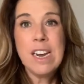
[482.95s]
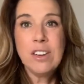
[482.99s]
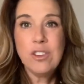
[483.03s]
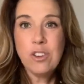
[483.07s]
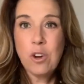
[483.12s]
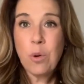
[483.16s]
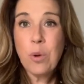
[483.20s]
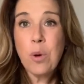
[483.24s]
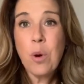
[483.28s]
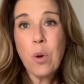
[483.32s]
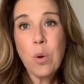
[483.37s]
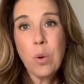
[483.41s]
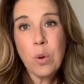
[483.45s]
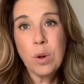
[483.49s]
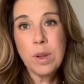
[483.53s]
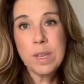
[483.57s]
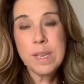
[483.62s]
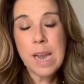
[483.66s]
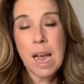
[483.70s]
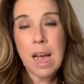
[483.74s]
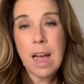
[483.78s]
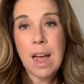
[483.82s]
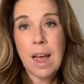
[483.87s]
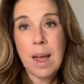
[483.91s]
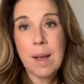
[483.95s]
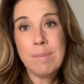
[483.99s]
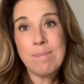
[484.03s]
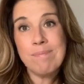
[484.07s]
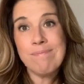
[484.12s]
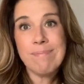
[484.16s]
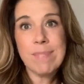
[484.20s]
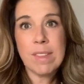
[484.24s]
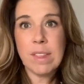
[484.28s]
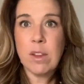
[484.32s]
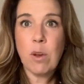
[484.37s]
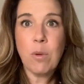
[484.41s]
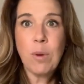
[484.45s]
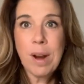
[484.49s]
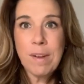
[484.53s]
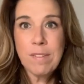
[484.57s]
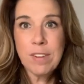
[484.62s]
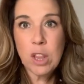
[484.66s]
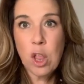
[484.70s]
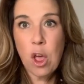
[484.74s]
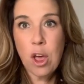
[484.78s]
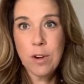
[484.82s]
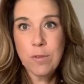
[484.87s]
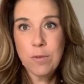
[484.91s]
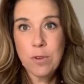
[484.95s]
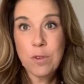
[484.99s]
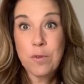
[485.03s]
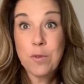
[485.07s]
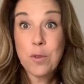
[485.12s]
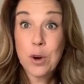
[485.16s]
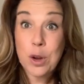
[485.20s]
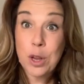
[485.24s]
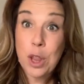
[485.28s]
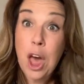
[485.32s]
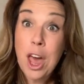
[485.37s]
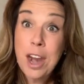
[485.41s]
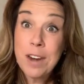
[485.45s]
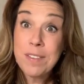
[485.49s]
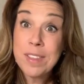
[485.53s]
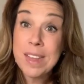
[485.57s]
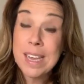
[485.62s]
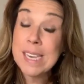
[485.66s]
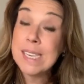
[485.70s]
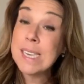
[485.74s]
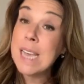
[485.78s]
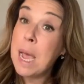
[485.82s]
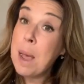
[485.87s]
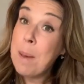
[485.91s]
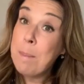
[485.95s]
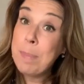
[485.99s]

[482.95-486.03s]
don't have a lot of room for a lot of things,